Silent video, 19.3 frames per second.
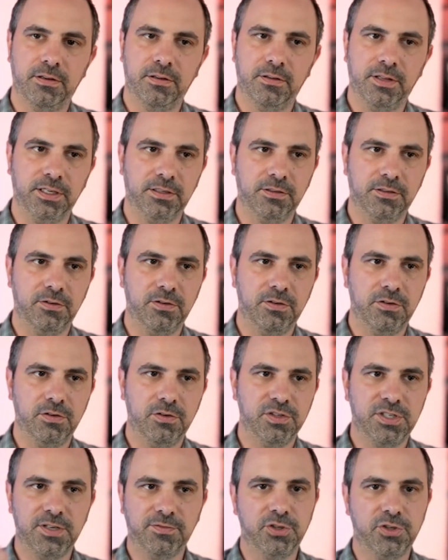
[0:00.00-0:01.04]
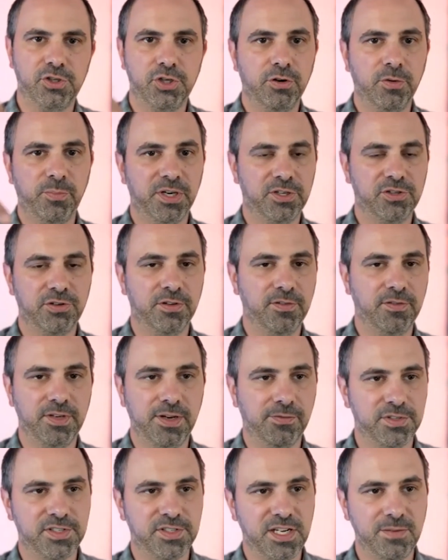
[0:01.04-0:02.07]
like, you just have to show a picture they've
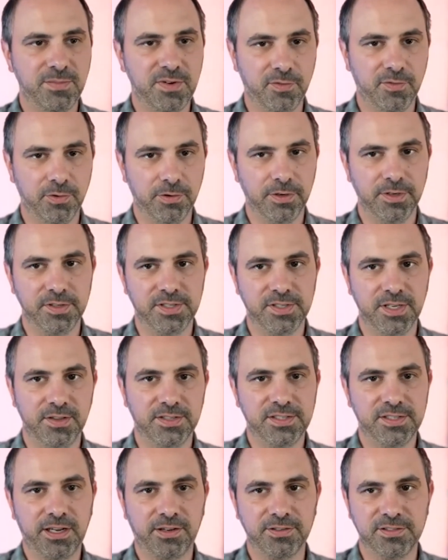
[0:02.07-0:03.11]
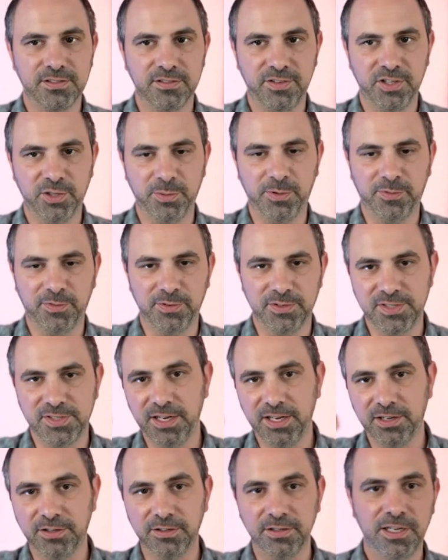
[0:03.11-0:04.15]
never seen before and say, this house is available for
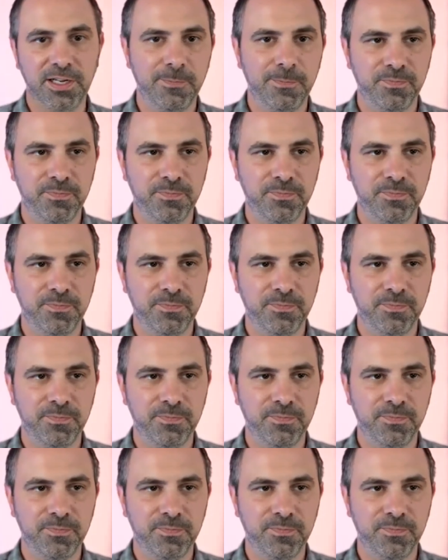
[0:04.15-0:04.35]
sale.